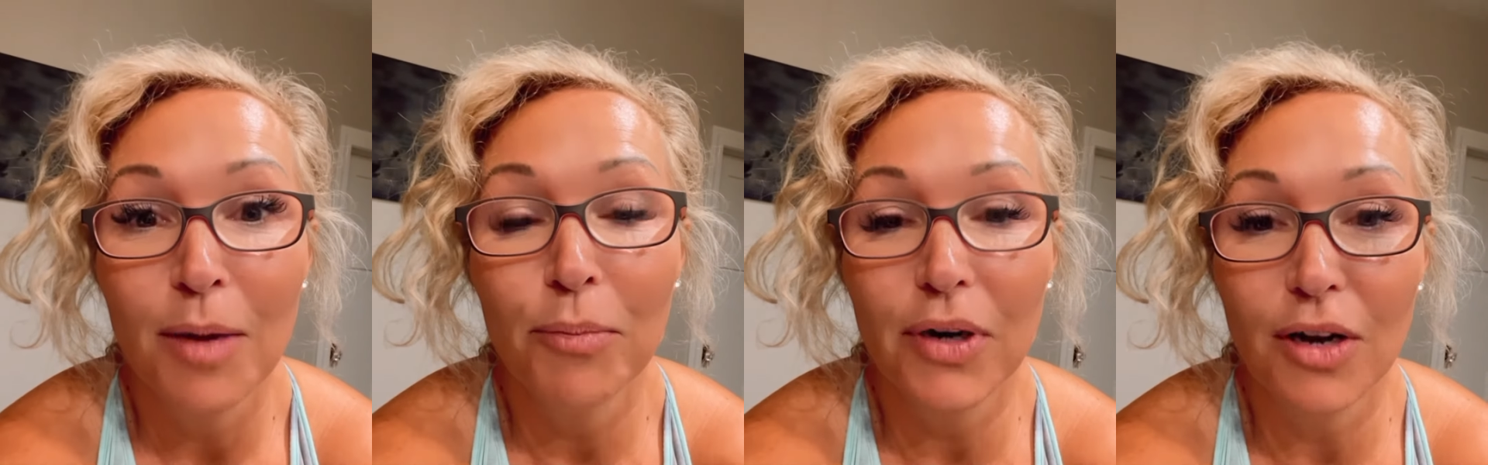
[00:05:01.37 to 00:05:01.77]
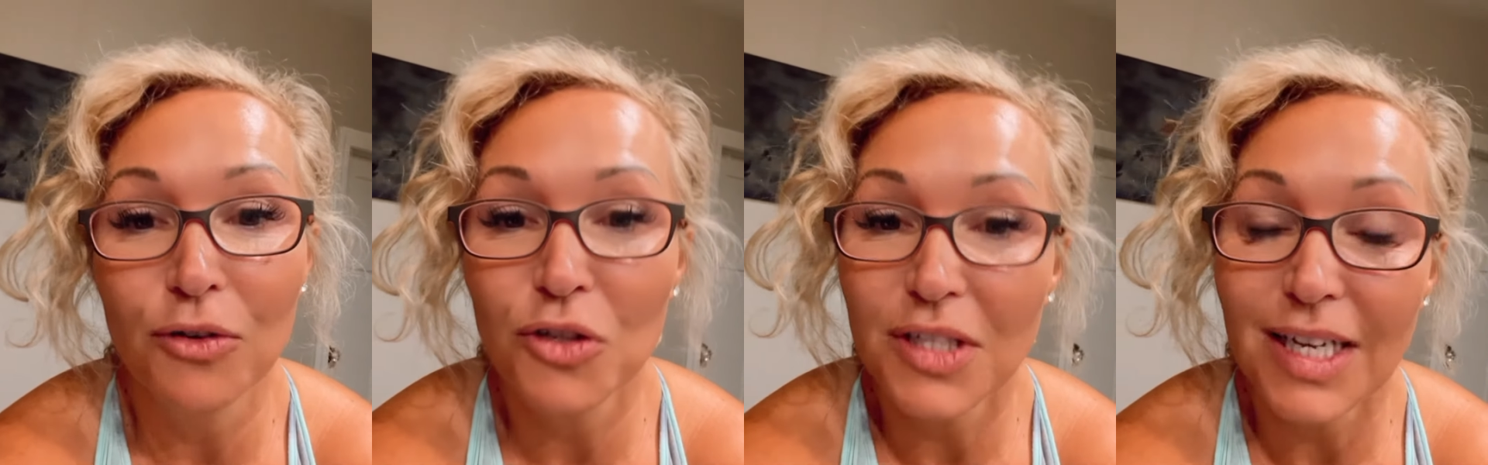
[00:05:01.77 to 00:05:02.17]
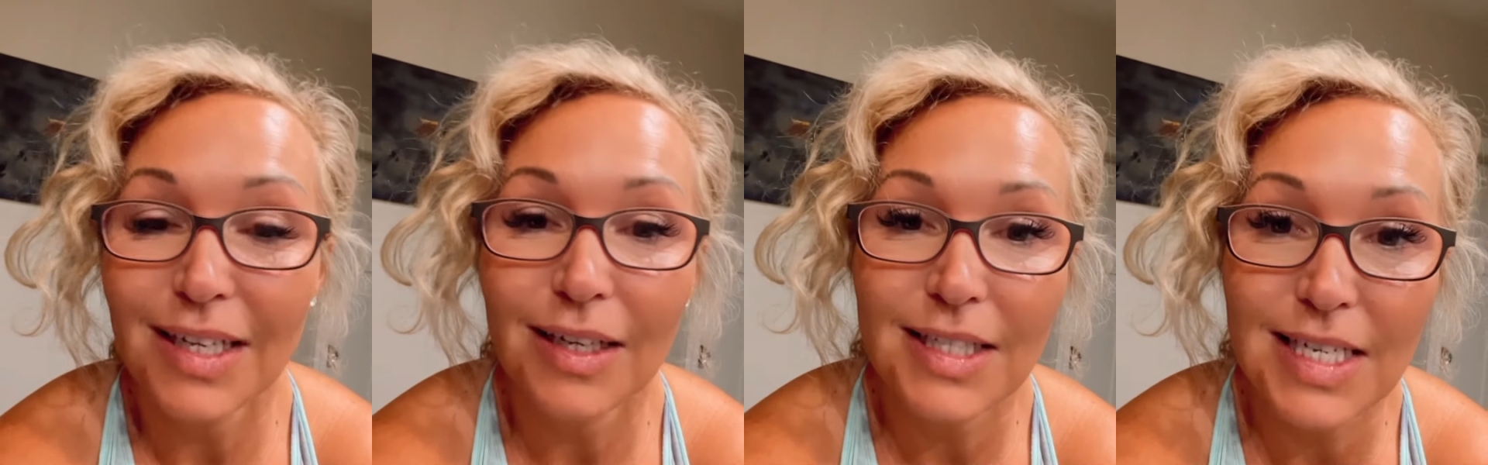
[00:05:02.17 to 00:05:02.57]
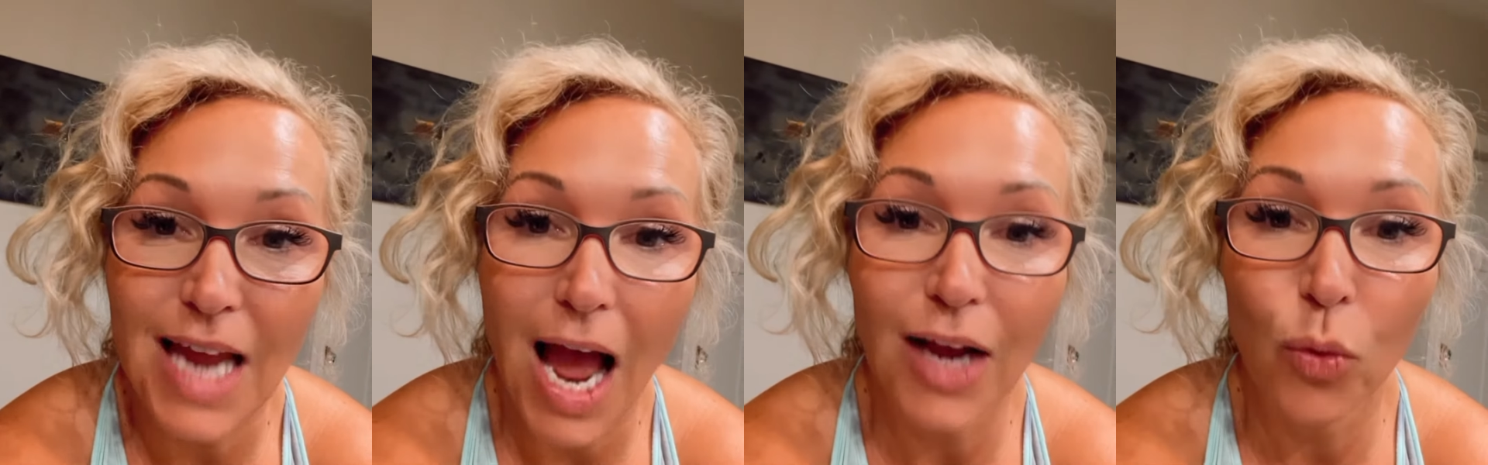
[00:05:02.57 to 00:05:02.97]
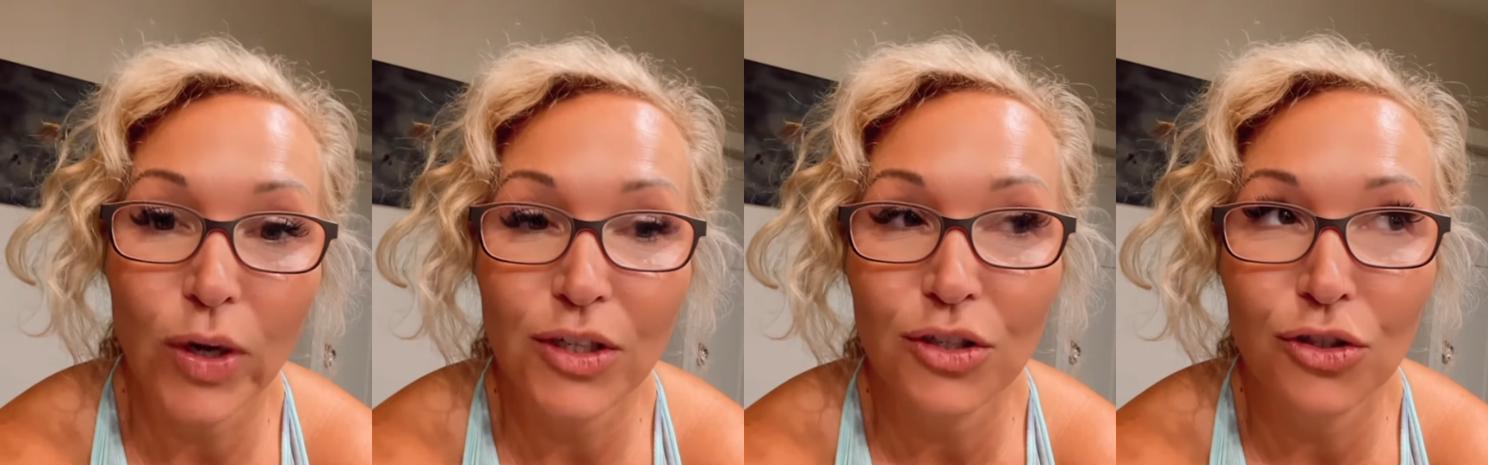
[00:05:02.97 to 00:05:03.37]
but understand it's not
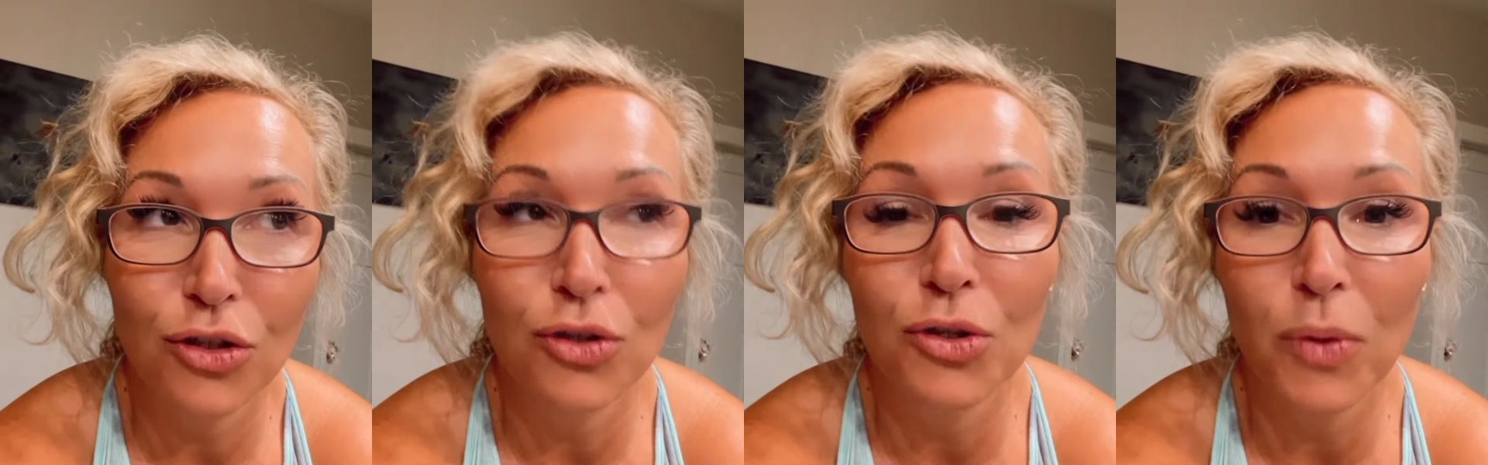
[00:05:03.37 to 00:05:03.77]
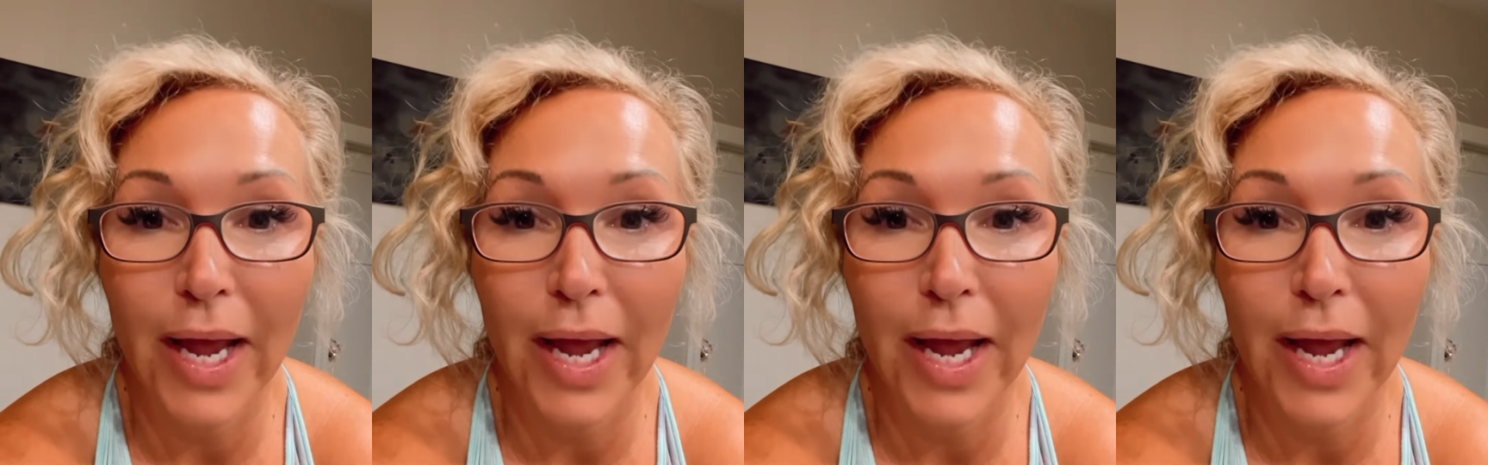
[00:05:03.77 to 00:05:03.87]
going to do you